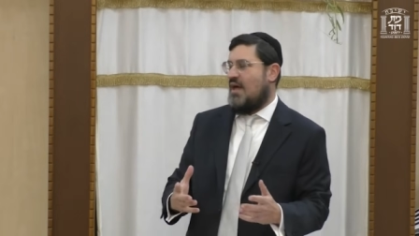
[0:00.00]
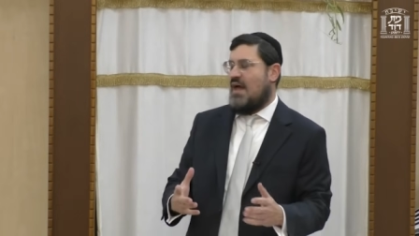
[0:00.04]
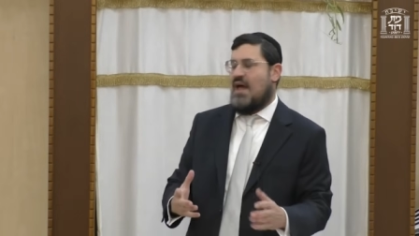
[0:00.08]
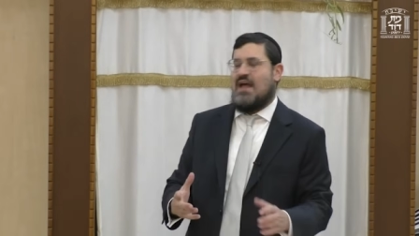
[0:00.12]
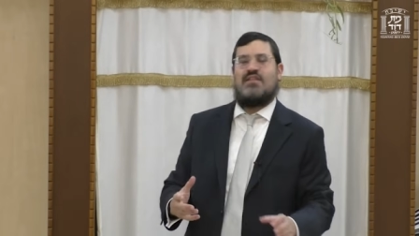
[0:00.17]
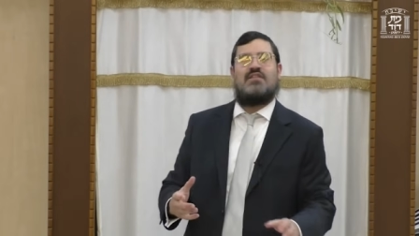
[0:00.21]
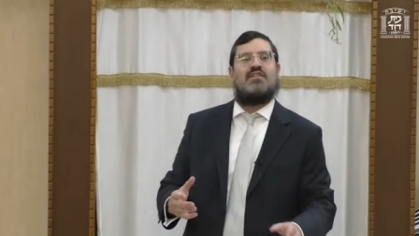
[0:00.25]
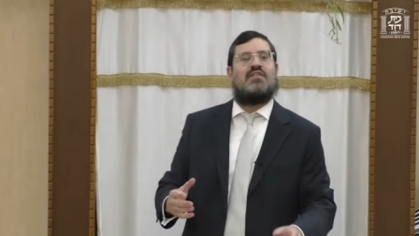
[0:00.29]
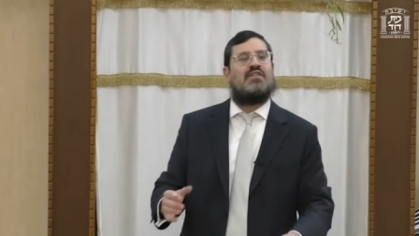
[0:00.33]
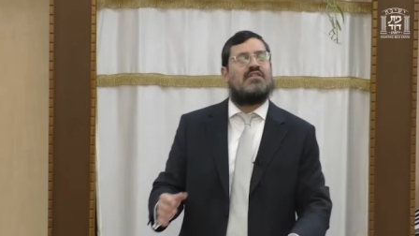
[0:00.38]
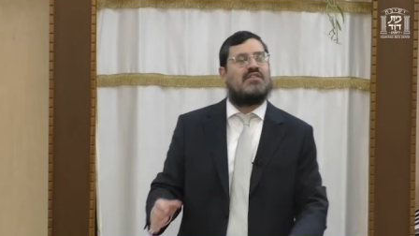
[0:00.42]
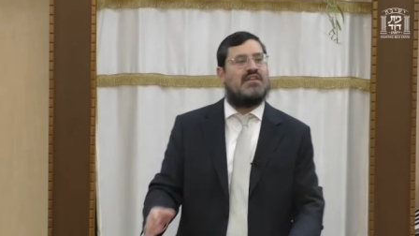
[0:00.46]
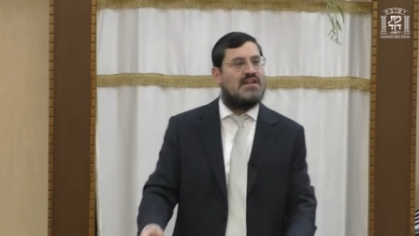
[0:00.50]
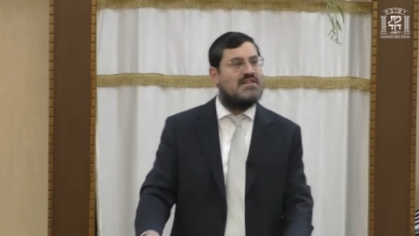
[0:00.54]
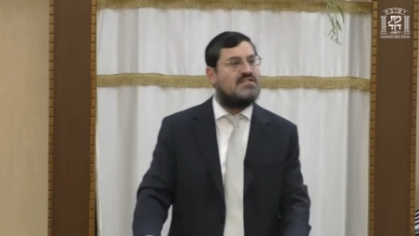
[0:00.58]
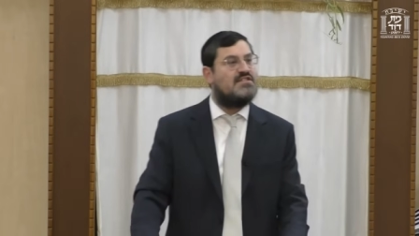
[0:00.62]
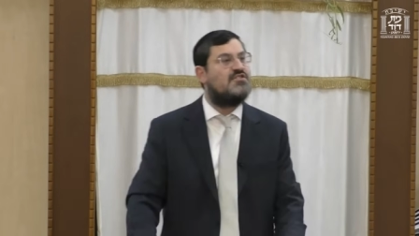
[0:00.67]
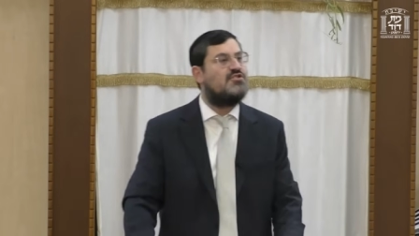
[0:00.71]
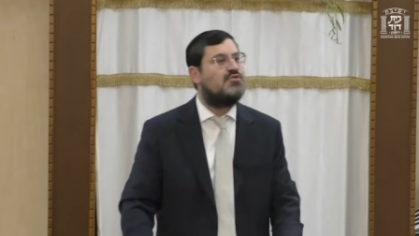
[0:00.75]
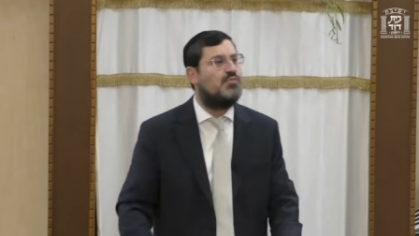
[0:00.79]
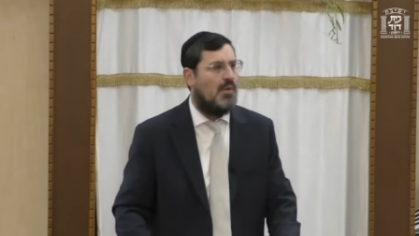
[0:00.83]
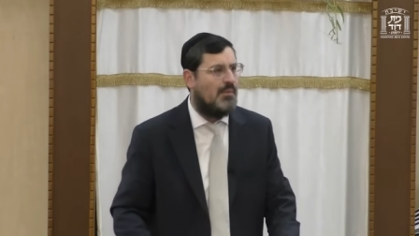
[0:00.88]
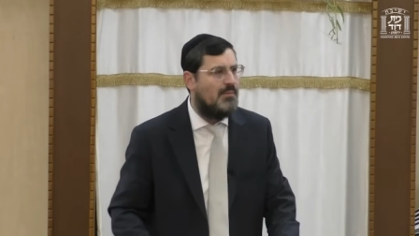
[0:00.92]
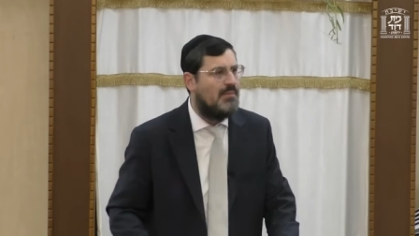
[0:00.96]
Until the tailor
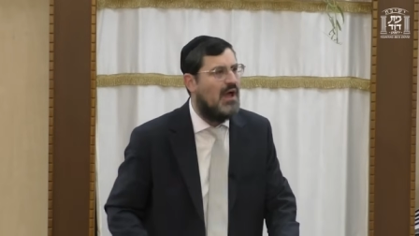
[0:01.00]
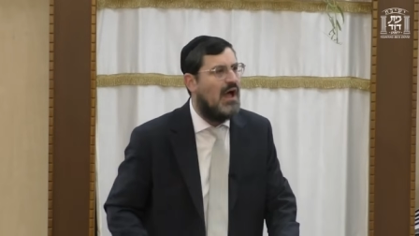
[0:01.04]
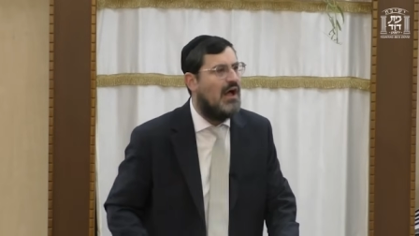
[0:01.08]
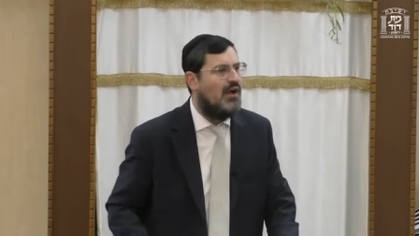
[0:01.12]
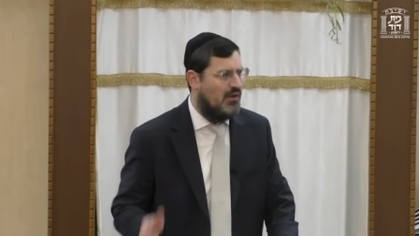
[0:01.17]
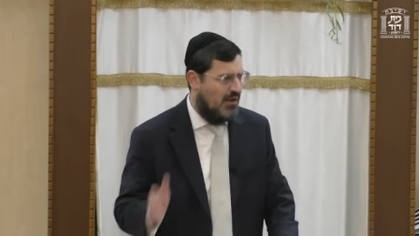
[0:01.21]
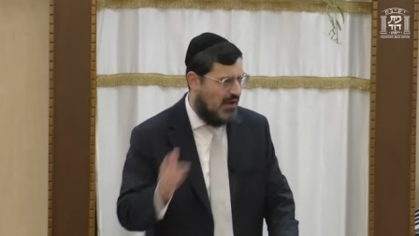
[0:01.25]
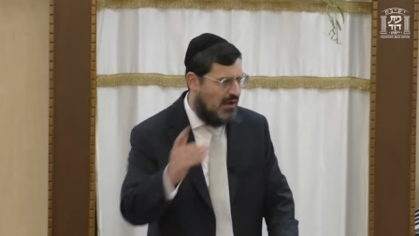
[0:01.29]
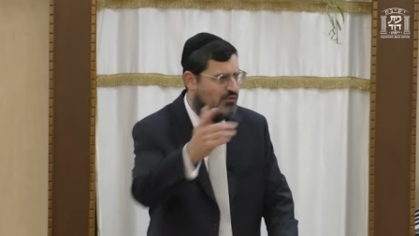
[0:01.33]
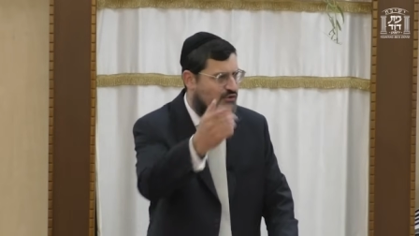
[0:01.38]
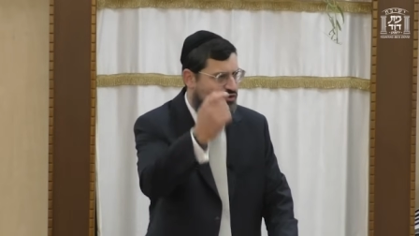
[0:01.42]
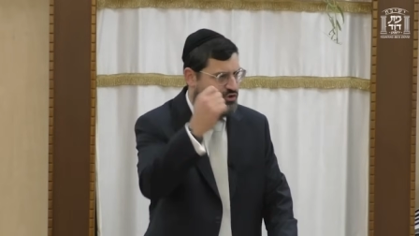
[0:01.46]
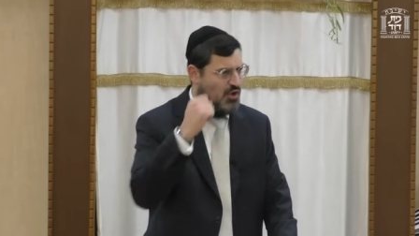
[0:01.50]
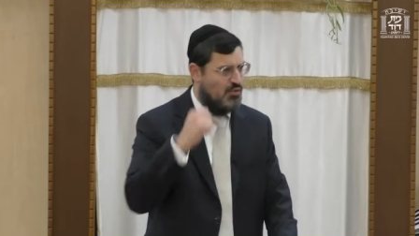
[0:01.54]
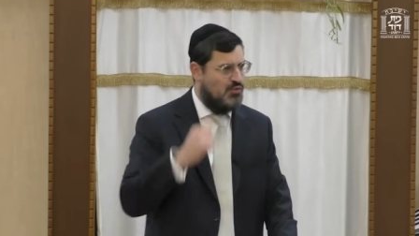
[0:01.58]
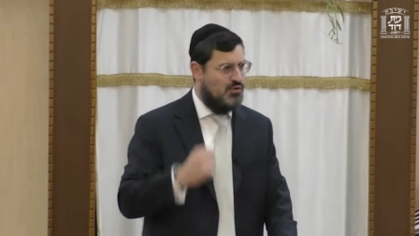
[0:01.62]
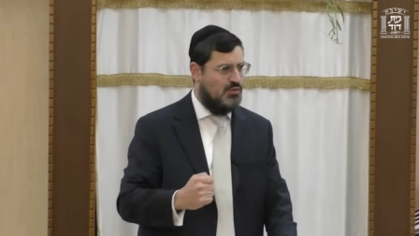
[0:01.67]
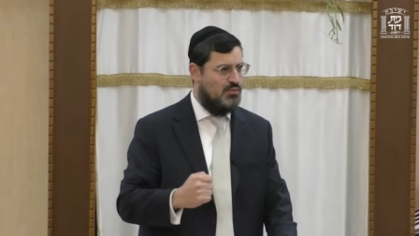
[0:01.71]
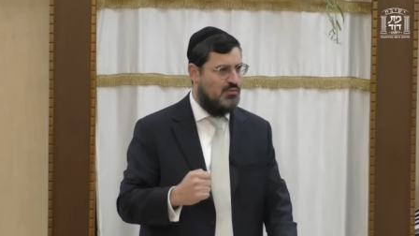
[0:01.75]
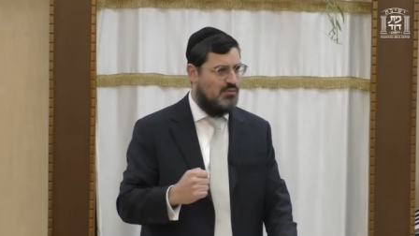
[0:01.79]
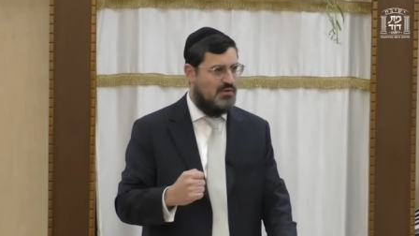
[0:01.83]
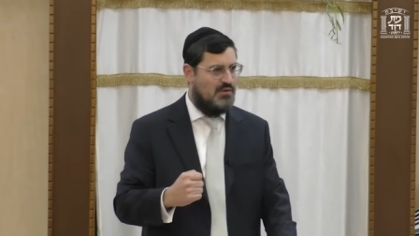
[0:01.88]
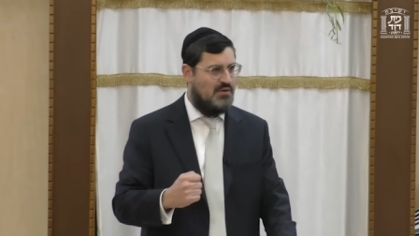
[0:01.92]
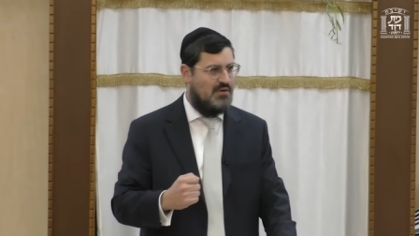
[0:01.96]
says, You want me? I'll, I'll show
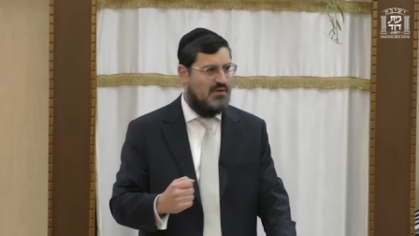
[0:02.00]
you.